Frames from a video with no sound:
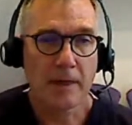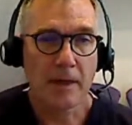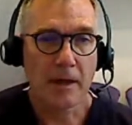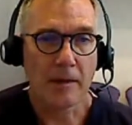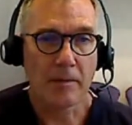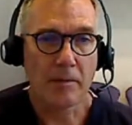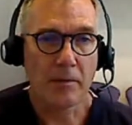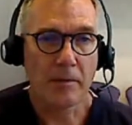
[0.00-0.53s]

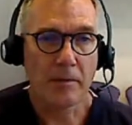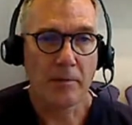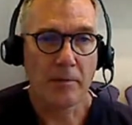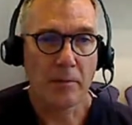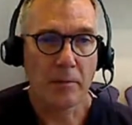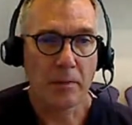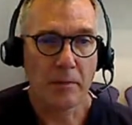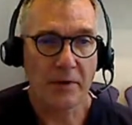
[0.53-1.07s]
Um,
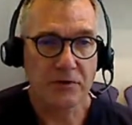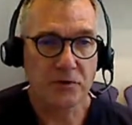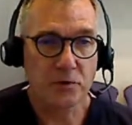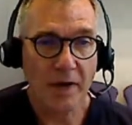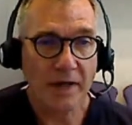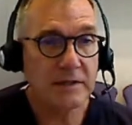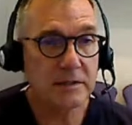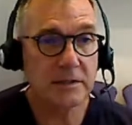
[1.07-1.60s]
but you
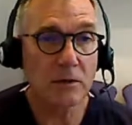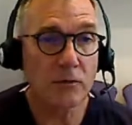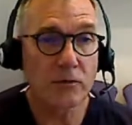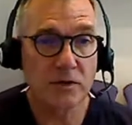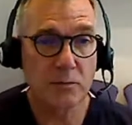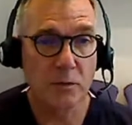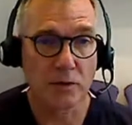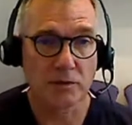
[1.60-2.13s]
may still
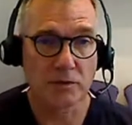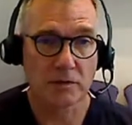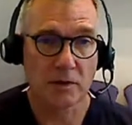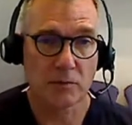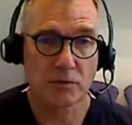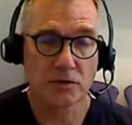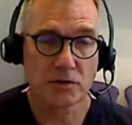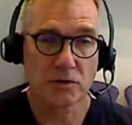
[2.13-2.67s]
respond to
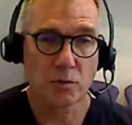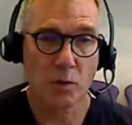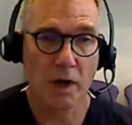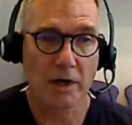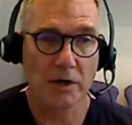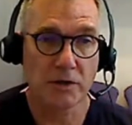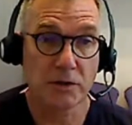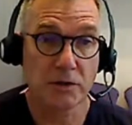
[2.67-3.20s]
them, which is
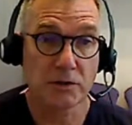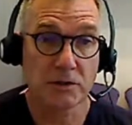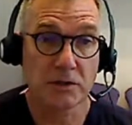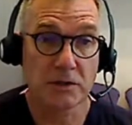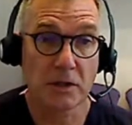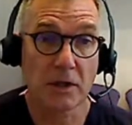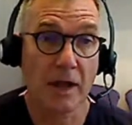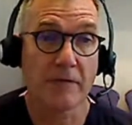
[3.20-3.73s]
why you should
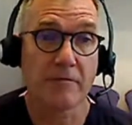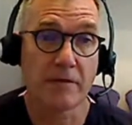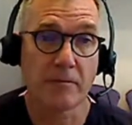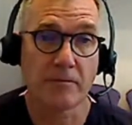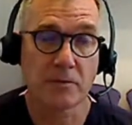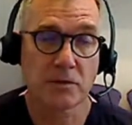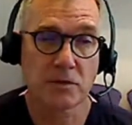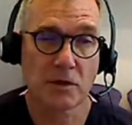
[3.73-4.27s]
still have
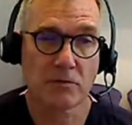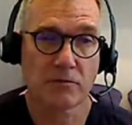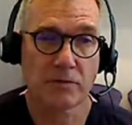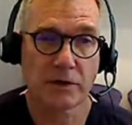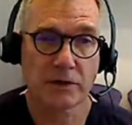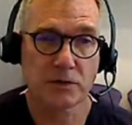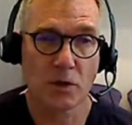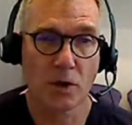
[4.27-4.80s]
them. So, for
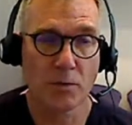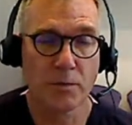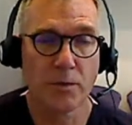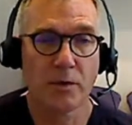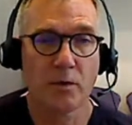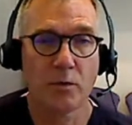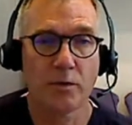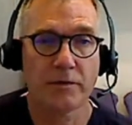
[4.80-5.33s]

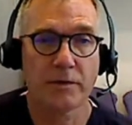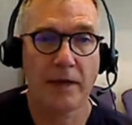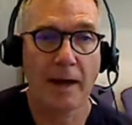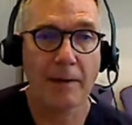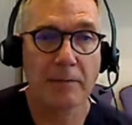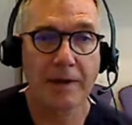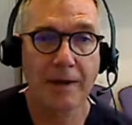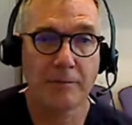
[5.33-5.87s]
example, with the
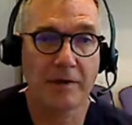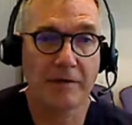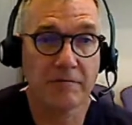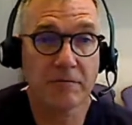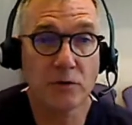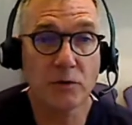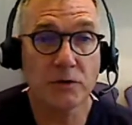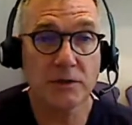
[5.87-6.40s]
upcoming flu